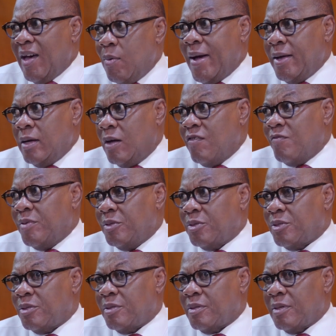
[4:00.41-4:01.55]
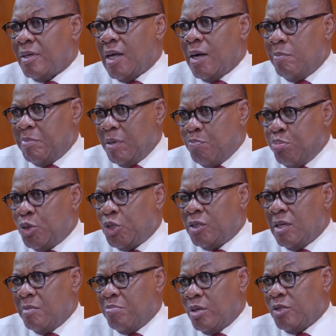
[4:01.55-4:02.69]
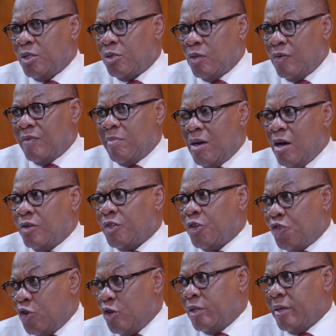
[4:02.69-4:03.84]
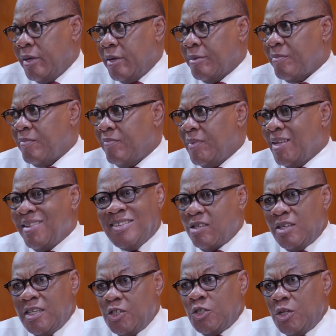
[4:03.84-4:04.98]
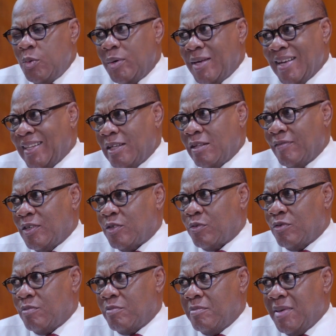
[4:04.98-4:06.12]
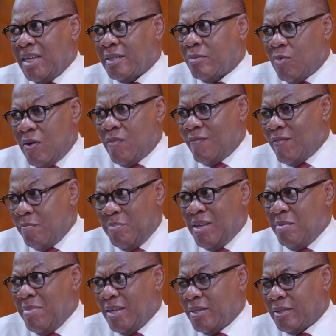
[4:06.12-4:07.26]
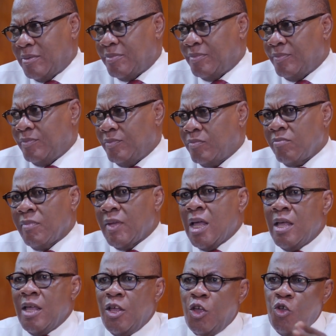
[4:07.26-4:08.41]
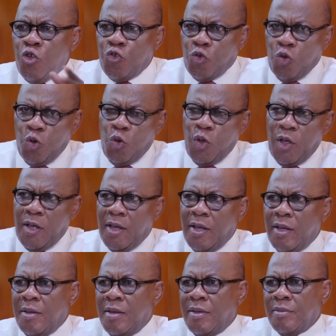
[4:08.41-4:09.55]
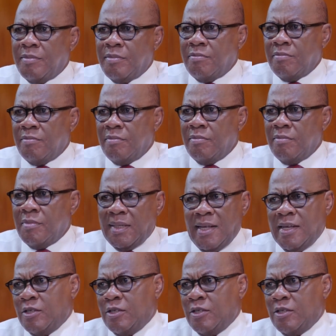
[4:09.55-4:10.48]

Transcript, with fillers: I were in government, I'd be pushing a budget of about 100 trillion a year. Mm. So it's the only we can get out of this mess. We have a big mess. Exactly, yeah. So, uh, but I